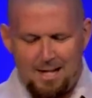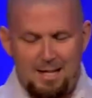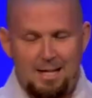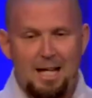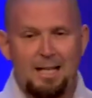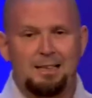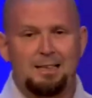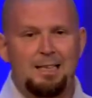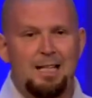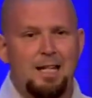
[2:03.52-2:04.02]

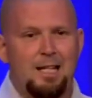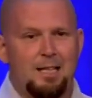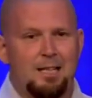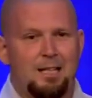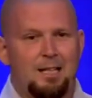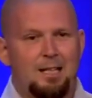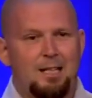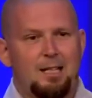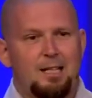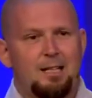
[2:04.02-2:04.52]
That's
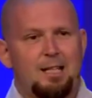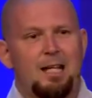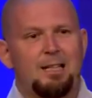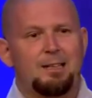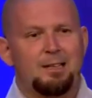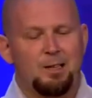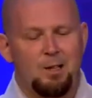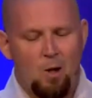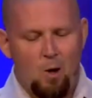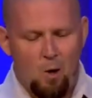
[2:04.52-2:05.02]
it.
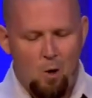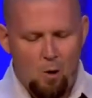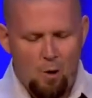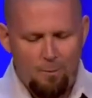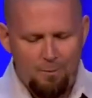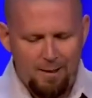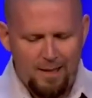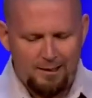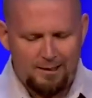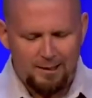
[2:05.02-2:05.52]
That's the
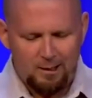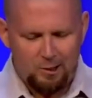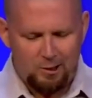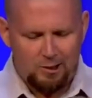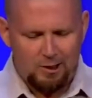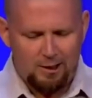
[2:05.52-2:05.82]
whole message